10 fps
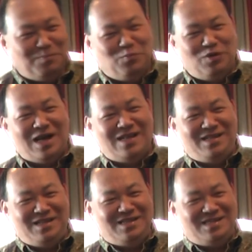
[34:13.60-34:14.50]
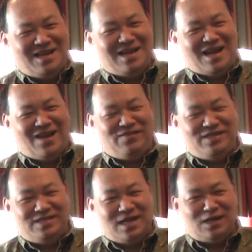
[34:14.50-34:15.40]
What I did is that I have
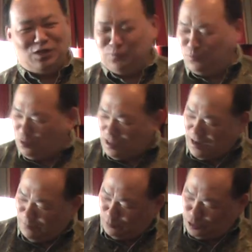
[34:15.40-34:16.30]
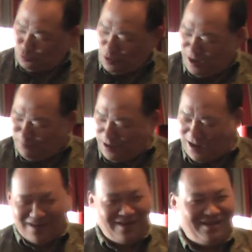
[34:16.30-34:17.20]
decided to put a square
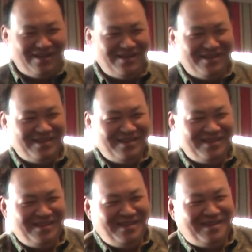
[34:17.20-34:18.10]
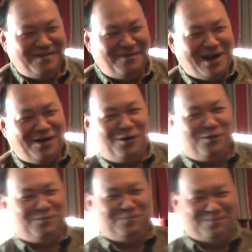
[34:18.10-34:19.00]
peg in a round
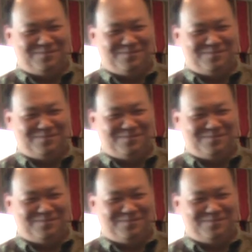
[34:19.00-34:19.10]
hole.